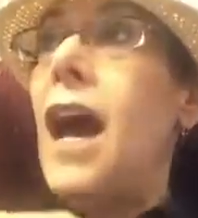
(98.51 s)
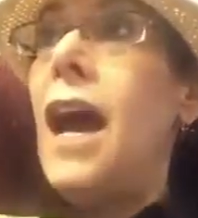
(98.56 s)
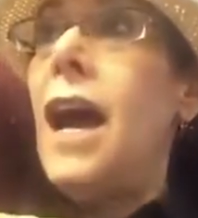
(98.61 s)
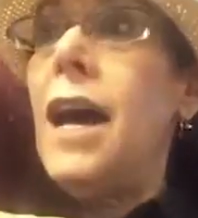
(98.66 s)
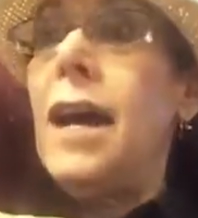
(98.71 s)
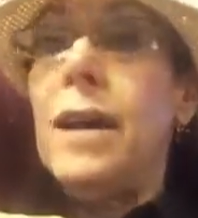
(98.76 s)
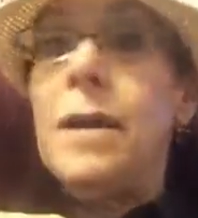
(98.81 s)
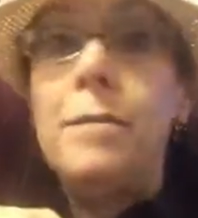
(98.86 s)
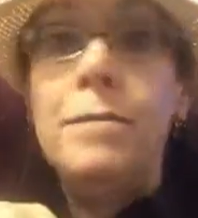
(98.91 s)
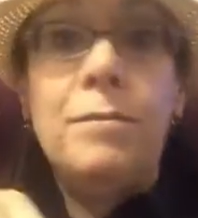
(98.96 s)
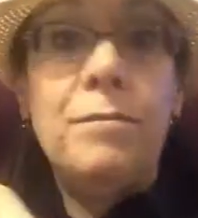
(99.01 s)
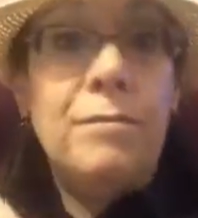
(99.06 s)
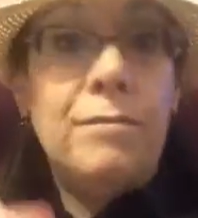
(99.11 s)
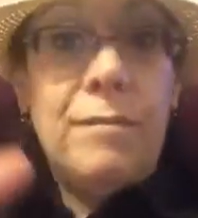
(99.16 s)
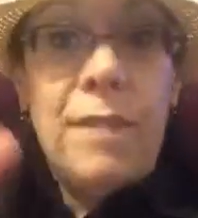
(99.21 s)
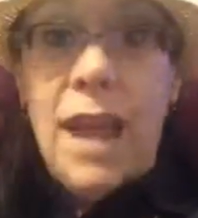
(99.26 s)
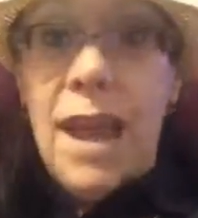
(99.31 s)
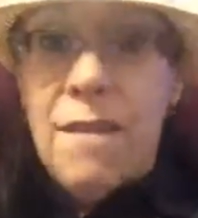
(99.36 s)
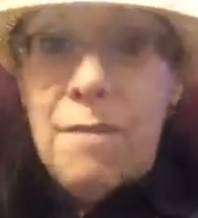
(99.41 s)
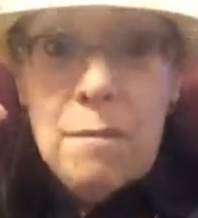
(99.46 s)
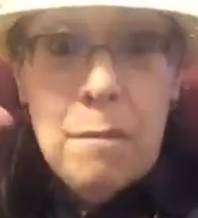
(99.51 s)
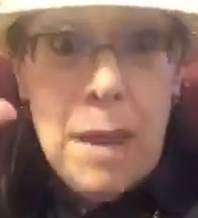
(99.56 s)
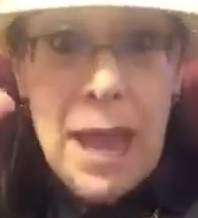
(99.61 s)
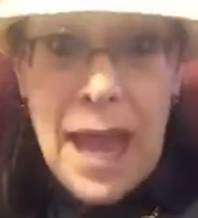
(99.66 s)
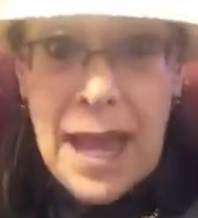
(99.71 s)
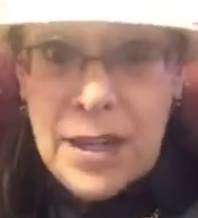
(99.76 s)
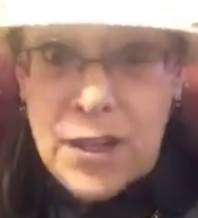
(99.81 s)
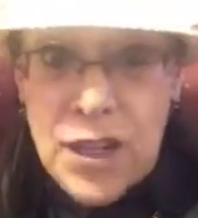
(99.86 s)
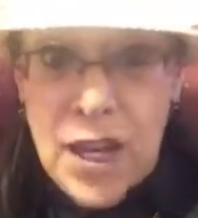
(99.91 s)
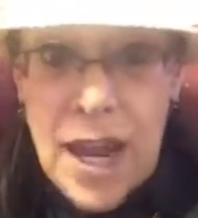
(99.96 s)
I haven't
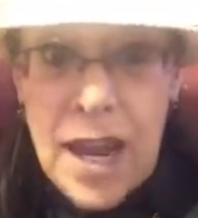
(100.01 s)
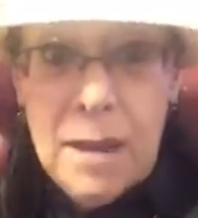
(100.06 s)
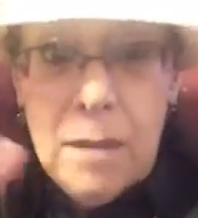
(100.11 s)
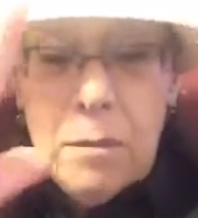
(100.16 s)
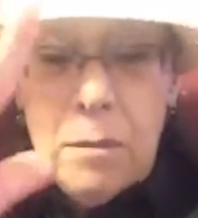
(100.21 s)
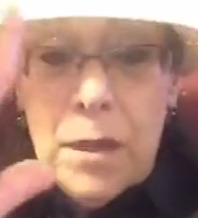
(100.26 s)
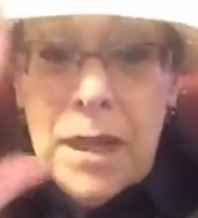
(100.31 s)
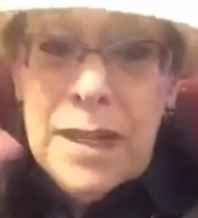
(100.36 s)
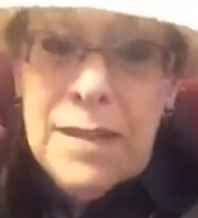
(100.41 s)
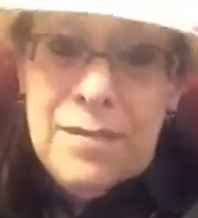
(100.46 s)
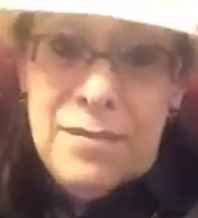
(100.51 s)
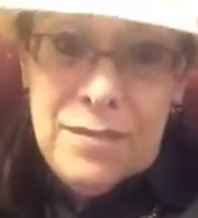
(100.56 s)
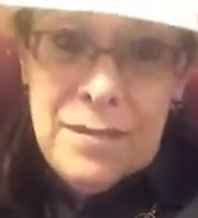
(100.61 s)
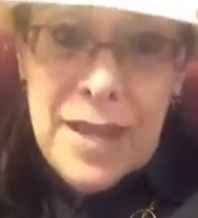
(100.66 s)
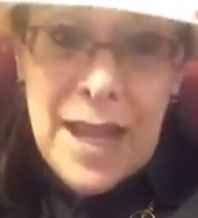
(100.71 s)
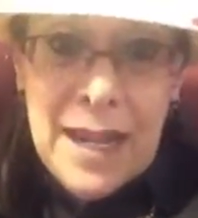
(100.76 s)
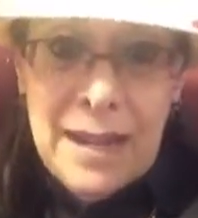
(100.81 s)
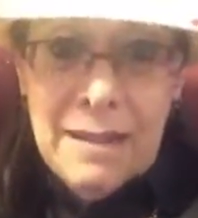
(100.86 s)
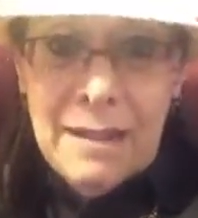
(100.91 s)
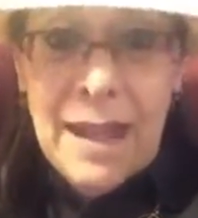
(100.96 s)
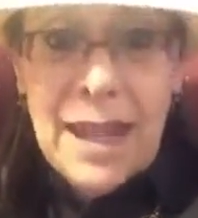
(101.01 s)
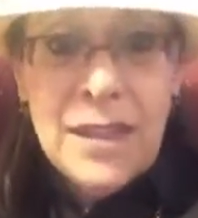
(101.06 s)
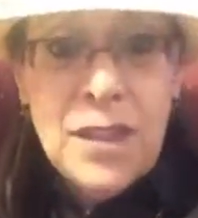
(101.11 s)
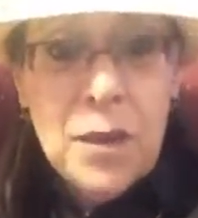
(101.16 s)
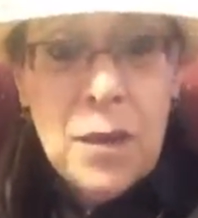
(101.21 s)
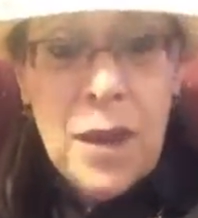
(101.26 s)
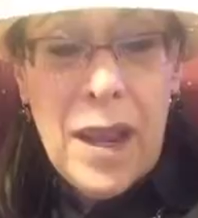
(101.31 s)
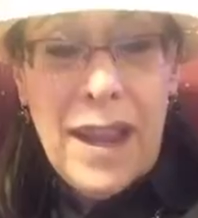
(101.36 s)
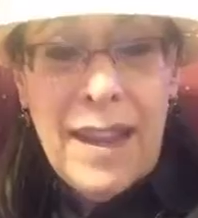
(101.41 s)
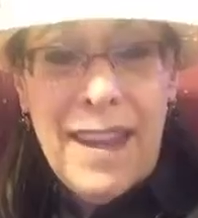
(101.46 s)
packed yet, but
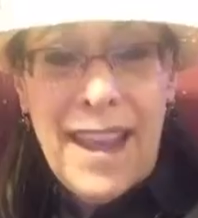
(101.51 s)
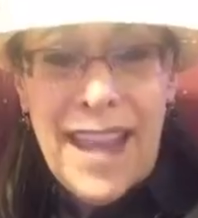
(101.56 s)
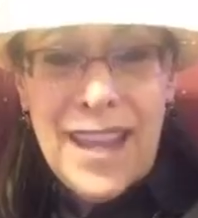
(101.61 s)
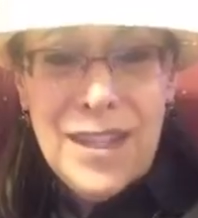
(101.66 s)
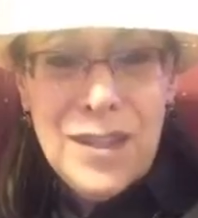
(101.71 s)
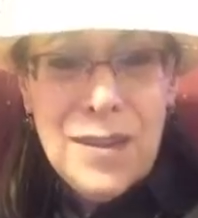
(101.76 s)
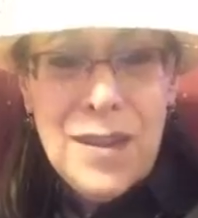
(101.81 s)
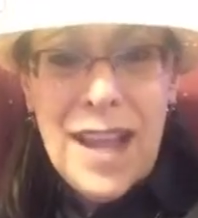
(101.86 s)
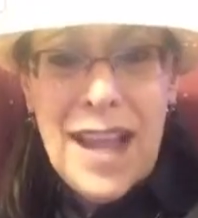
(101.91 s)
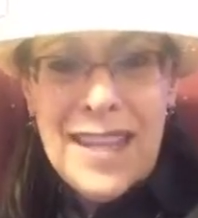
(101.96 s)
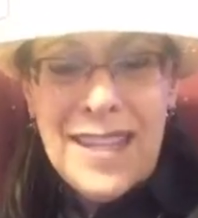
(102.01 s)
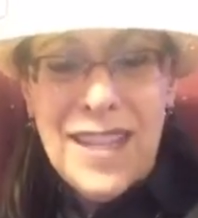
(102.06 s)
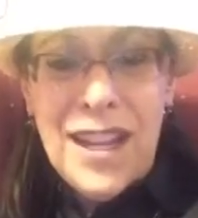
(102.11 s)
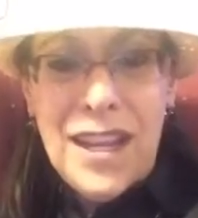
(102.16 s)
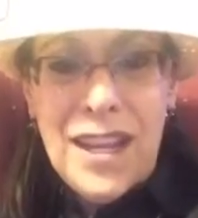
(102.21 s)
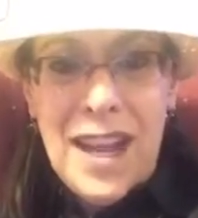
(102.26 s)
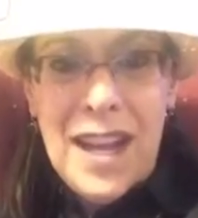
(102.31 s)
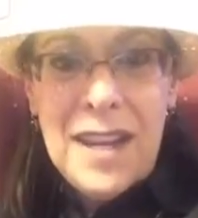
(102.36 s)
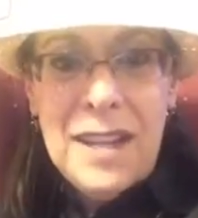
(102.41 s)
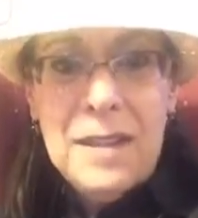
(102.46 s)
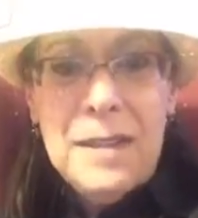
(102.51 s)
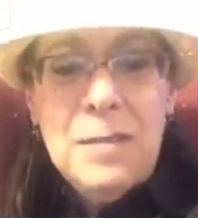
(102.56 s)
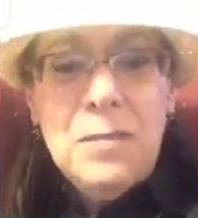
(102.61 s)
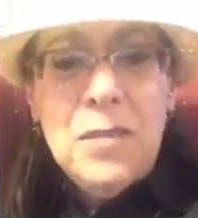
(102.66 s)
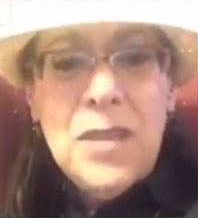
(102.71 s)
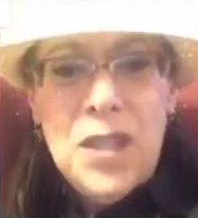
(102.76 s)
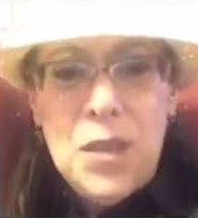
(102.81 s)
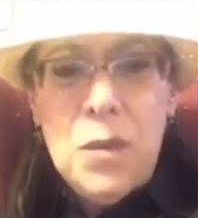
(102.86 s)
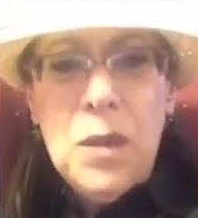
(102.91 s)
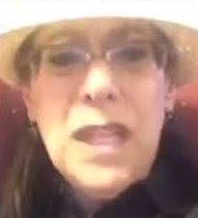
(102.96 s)
that's okay. I could do that Sunday.
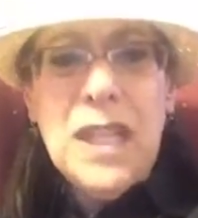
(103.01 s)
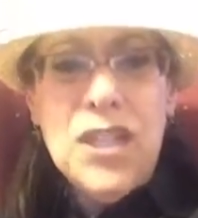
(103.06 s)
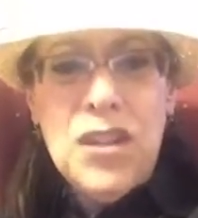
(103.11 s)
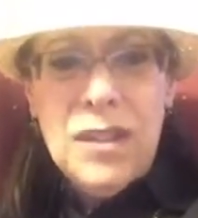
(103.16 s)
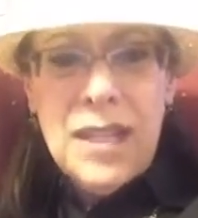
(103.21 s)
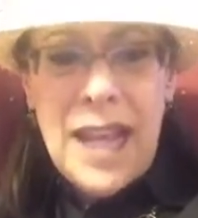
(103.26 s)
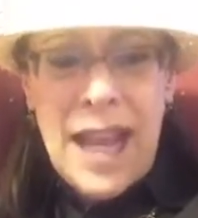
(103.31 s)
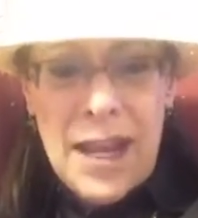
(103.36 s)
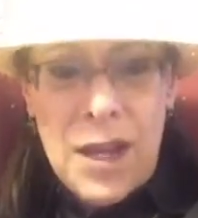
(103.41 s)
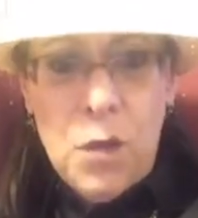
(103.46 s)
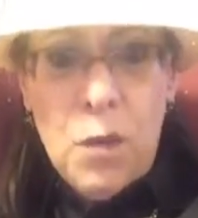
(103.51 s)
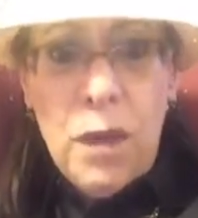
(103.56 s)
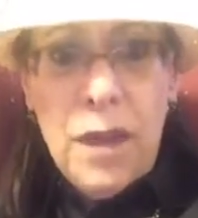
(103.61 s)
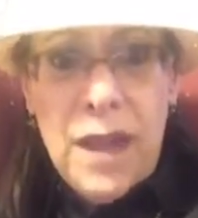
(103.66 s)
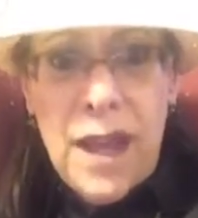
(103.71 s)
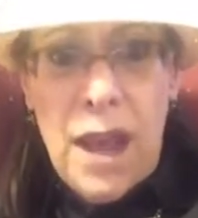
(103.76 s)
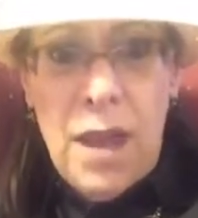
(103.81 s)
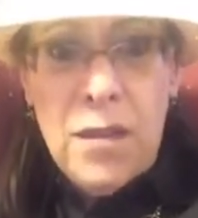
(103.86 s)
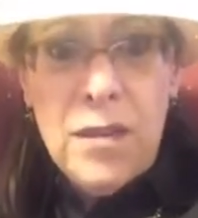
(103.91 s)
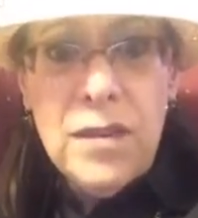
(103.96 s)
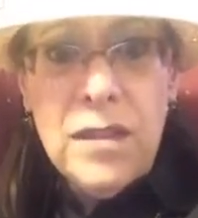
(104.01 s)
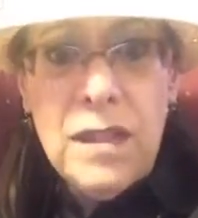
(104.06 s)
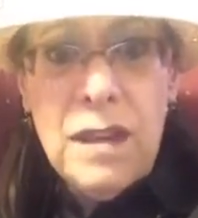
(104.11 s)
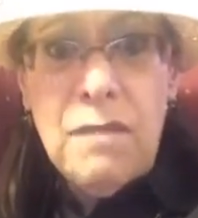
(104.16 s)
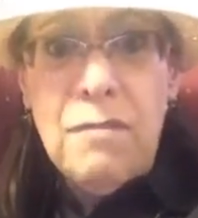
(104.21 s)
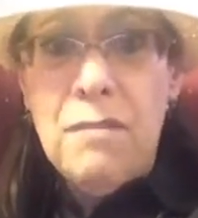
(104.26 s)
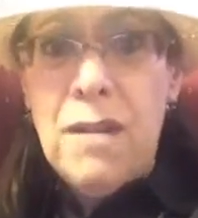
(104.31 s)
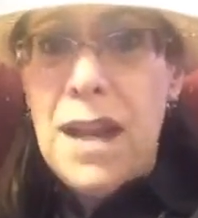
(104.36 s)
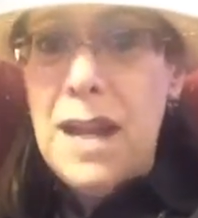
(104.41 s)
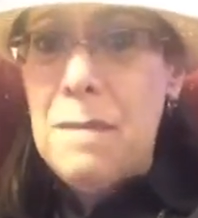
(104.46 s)
It's really just getting all the other
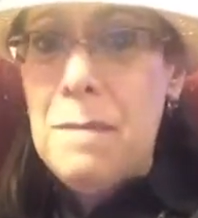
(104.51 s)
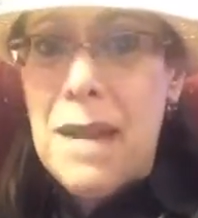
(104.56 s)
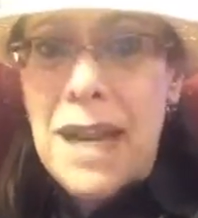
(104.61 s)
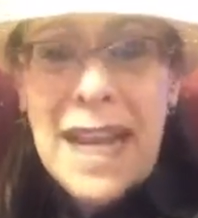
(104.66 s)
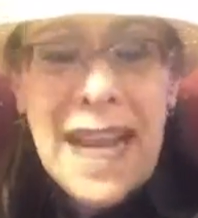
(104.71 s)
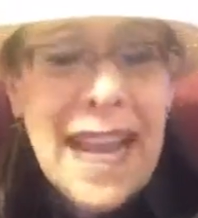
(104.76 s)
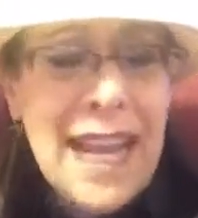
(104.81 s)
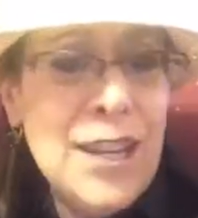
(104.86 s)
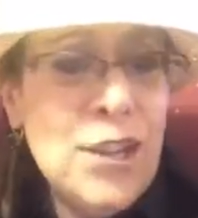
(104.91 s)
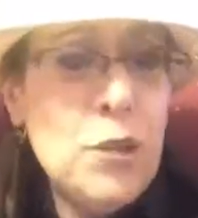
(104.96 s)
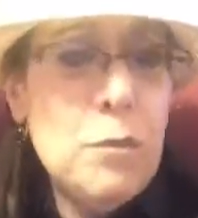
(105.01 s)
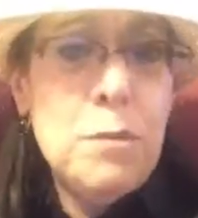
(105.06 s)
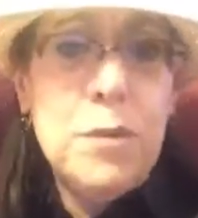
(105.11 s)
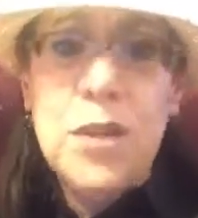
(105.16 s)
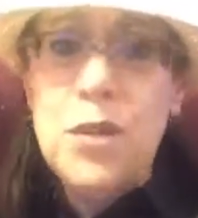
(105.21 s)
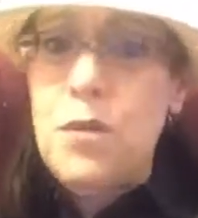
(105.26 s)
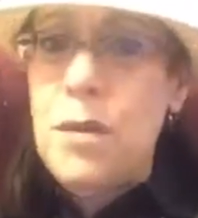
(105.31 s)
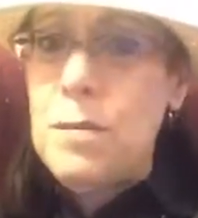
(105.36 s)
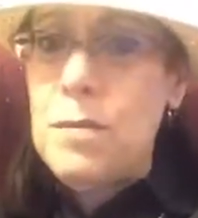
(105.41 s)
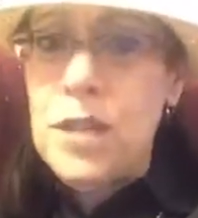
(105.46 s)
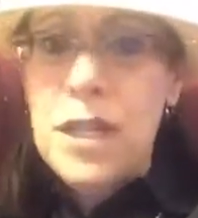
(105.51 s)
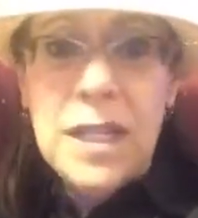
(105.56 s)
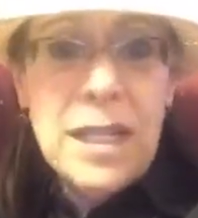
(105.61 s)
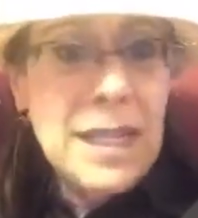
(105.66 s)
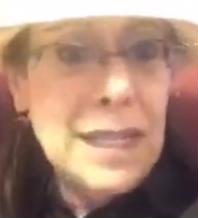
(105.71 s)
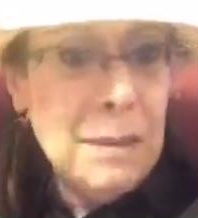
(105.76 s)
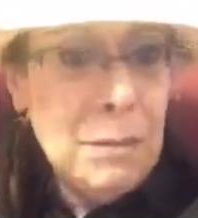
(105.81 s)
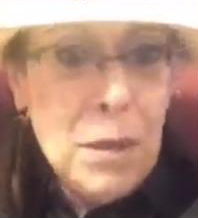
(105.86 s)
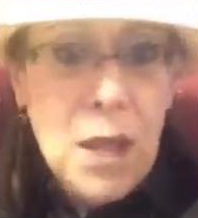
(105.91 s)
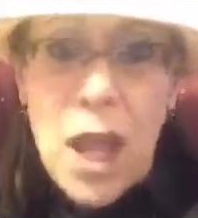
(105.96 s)
stuff ready, medication,
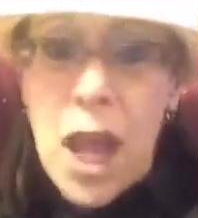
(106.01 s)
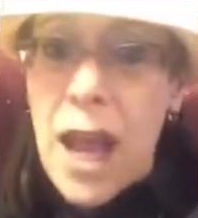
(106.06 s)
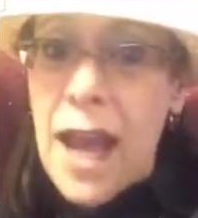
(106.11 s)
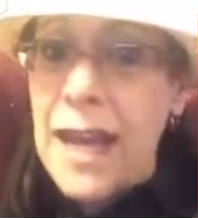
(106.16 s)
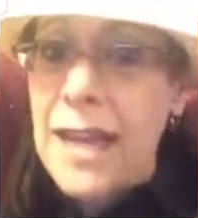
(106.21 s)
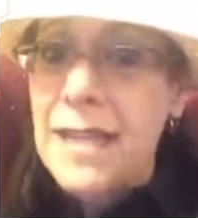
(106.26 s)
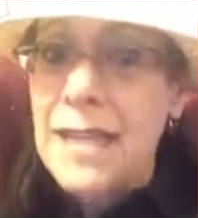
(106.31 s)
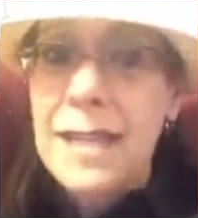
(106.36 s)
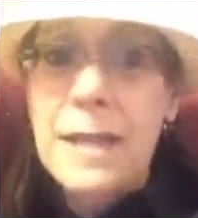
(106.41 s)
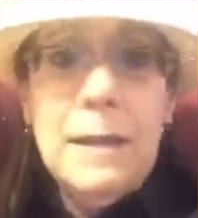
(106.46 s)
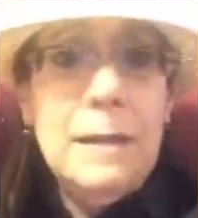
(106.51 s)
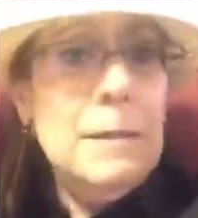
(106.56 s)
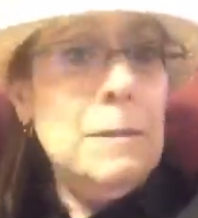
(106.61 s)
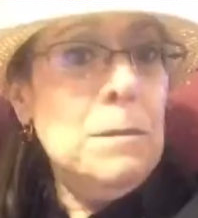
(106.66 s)
prescriptions, supplies,